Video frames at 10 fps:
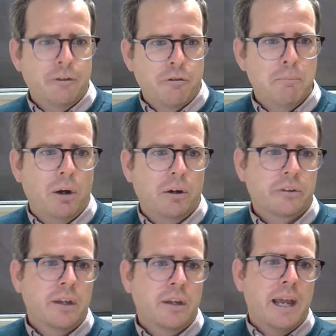different
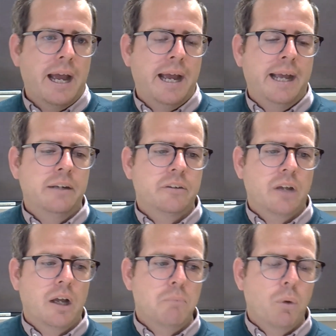box and
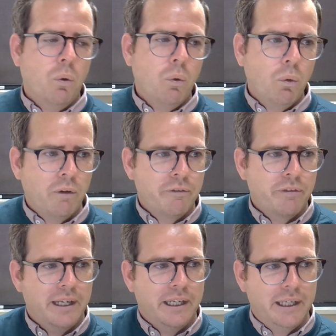um, all of
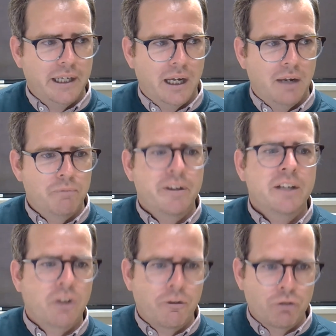the um,
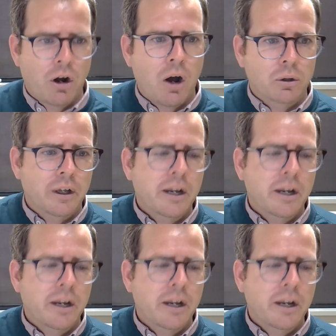things I've trialed.